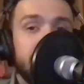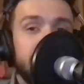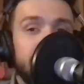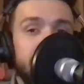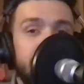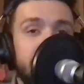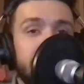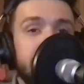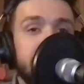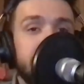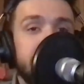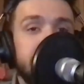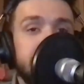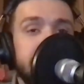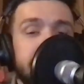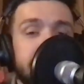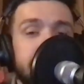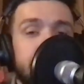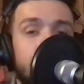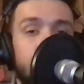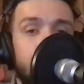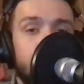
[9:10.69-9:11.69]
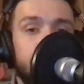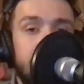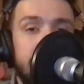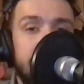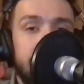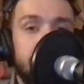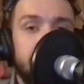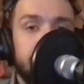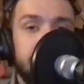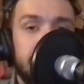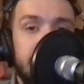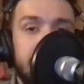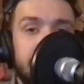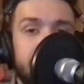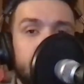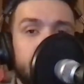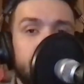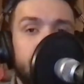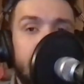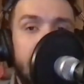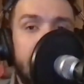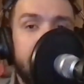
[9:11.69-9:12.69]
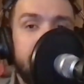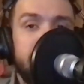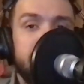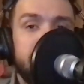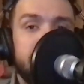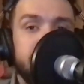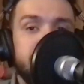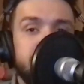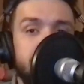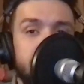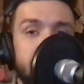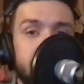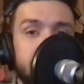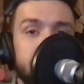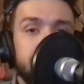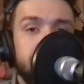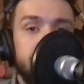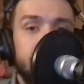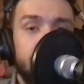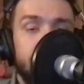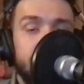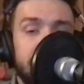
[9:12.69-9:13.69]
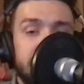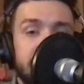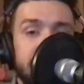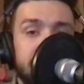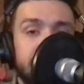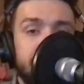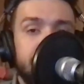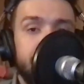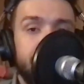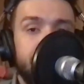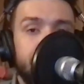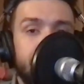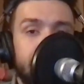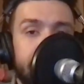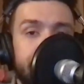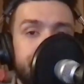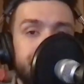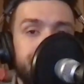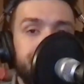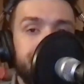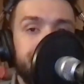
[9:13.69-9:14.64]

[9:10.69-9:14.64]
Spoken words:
Van Gundy did all right in Orlando and Miami, but struggled going into Detroit.